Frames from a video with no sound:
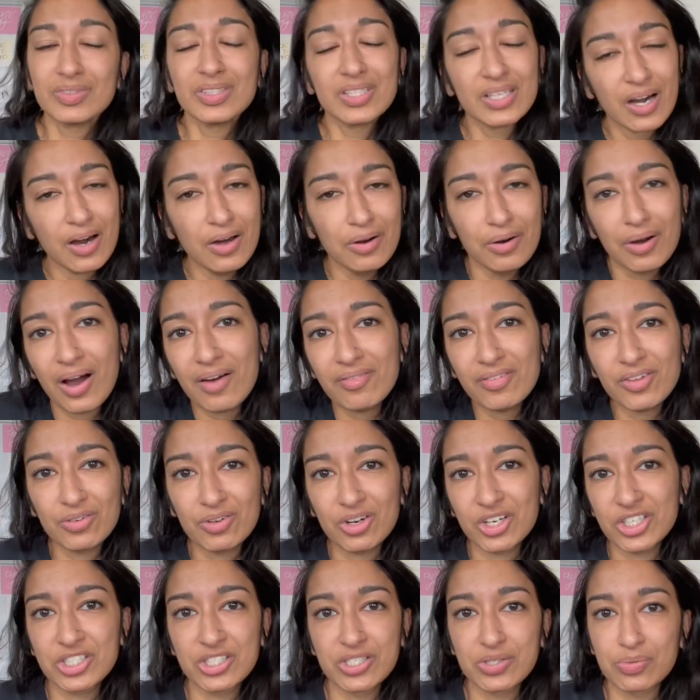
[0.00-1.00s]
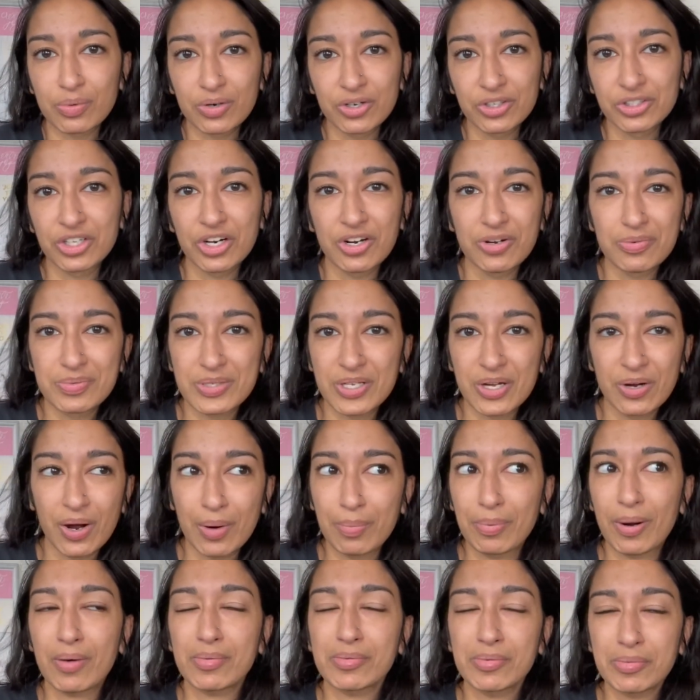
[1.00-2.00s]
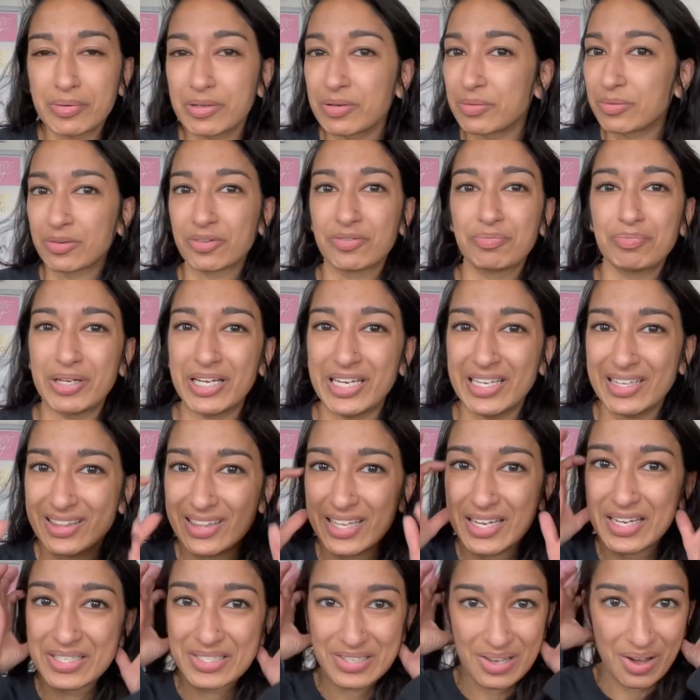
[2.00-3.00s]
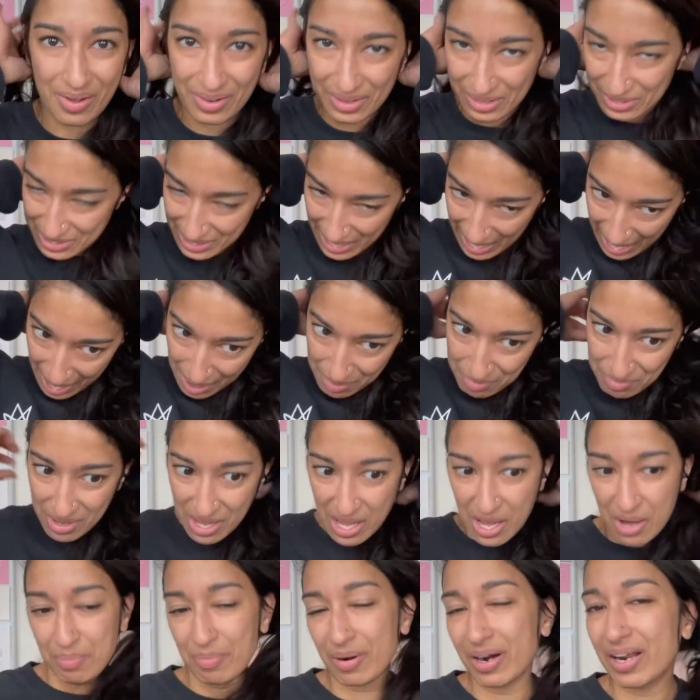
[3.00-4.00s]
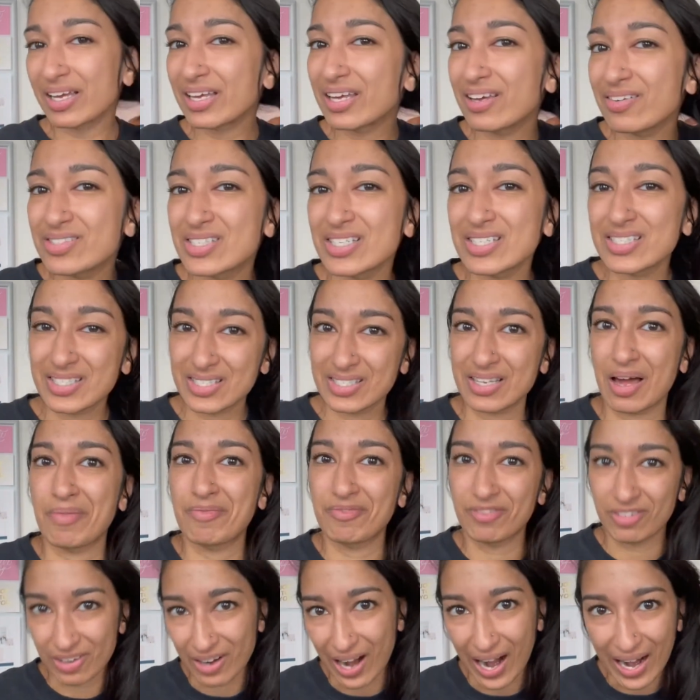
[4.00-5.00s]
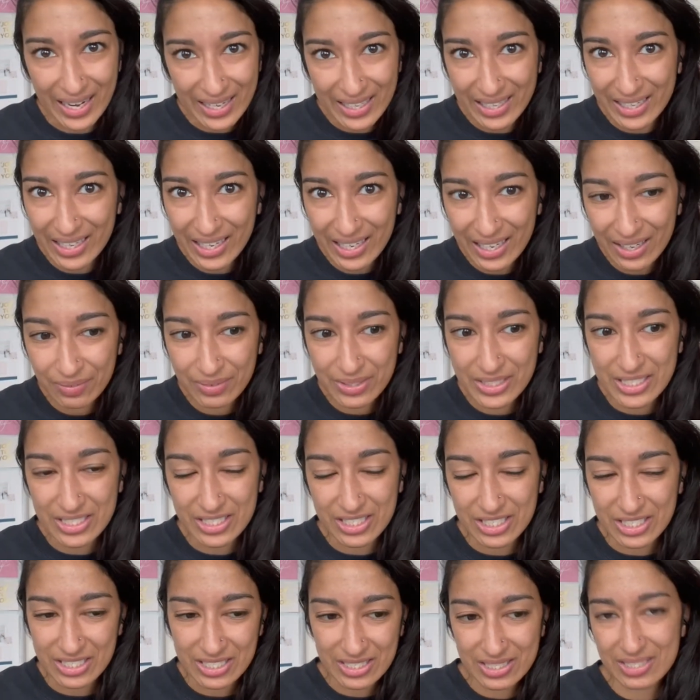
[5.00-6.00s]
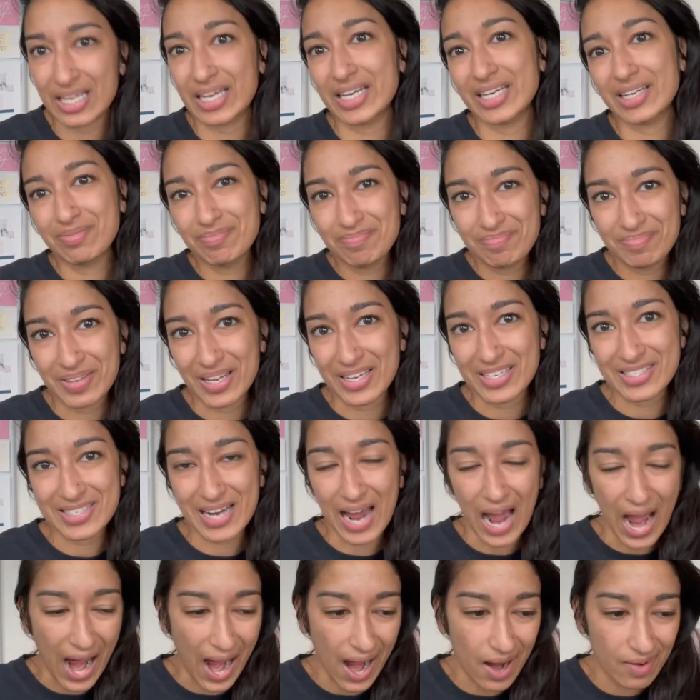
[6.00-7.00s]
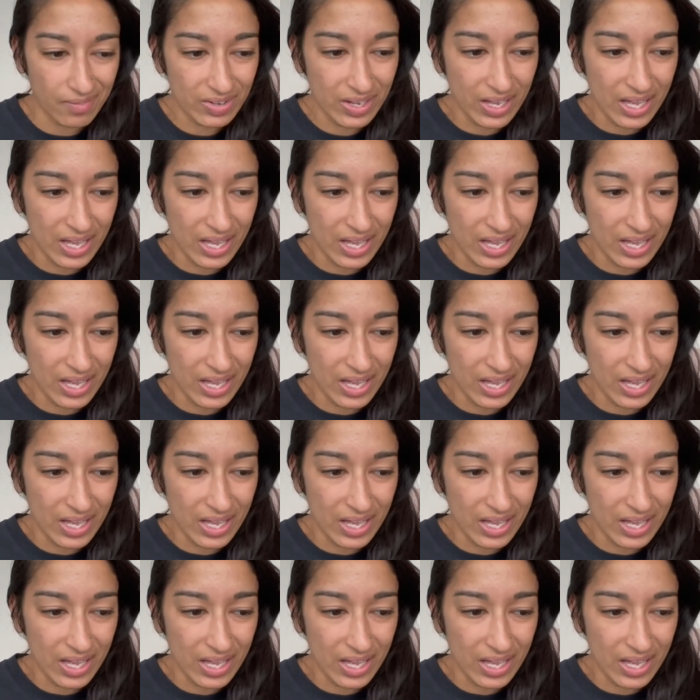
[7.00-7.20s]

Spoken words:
I don't have the largest wardrobe, so I probably repeat things all the time, but it gives it some variety, which is just like nice to have.